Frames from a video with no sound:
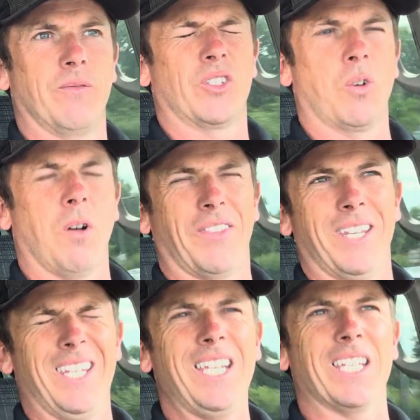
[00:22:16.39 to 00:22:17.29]
So what they
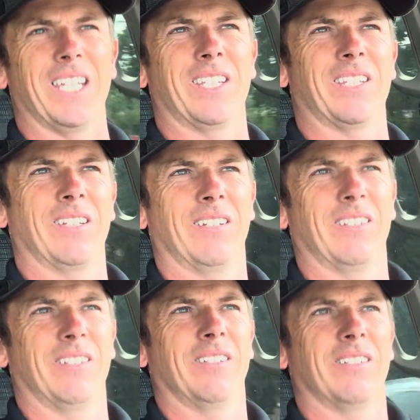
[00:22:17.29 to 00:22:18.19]
need is
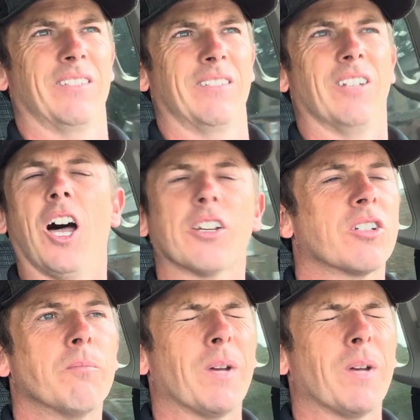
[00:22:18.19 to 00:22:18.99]
not